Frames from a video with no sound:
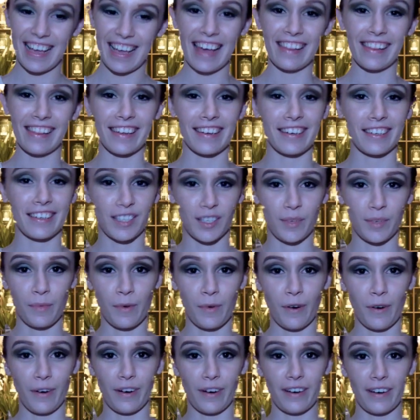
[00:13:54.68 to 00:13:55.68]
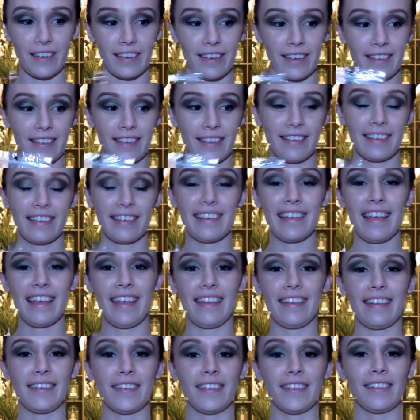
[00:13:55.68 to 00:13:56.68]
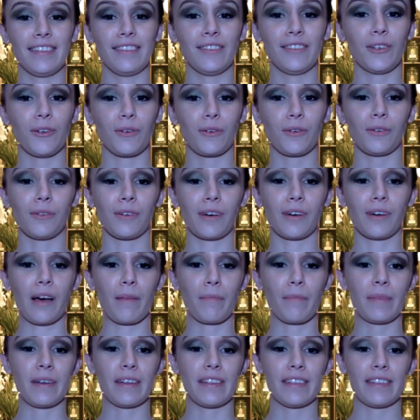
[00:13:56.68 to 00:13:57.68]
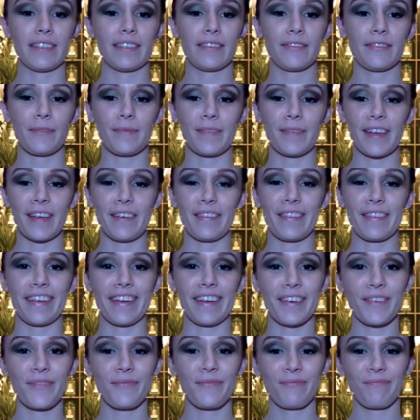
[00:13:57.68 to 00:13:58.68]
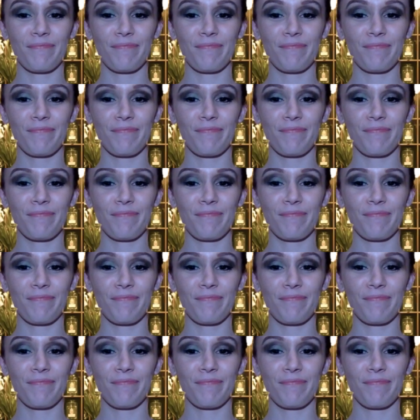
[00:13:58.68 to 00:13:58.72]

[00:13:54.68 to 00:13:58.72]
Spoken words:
I like to support any local companies from down there.